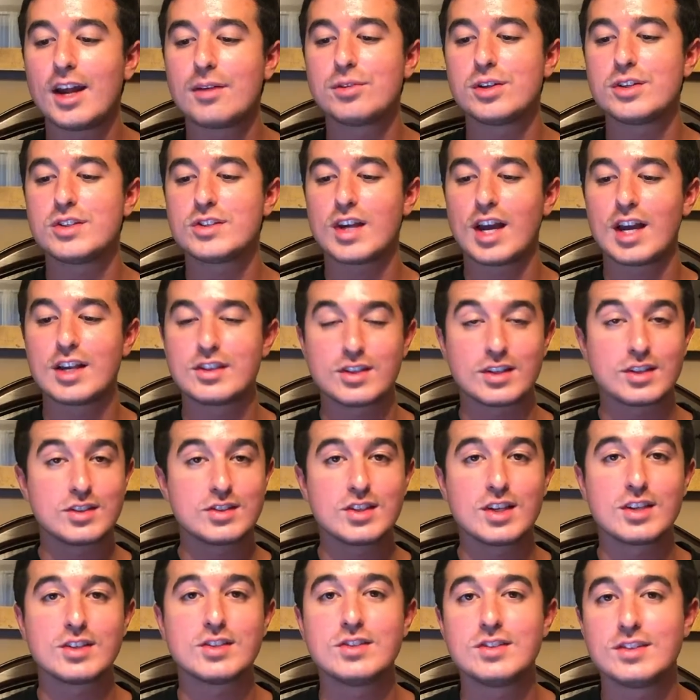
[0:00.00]
every size
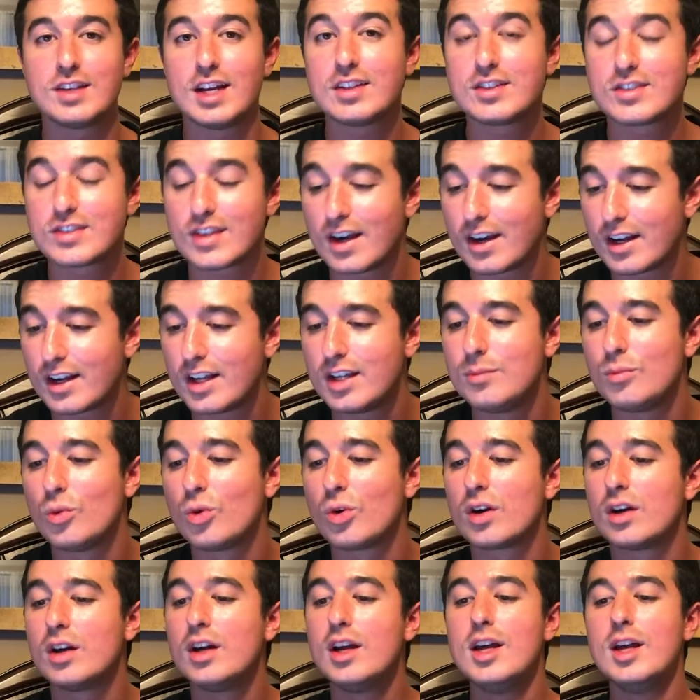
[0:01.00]
exists dead stock
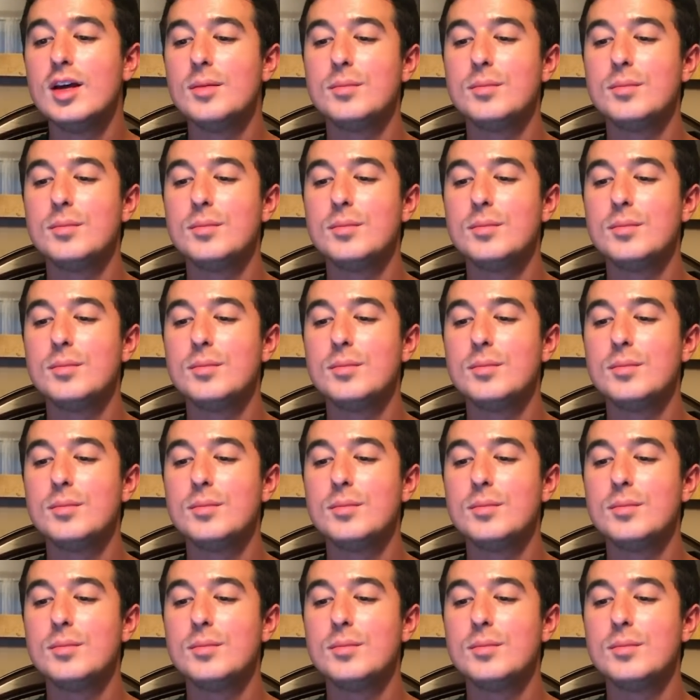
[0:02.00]
anymore.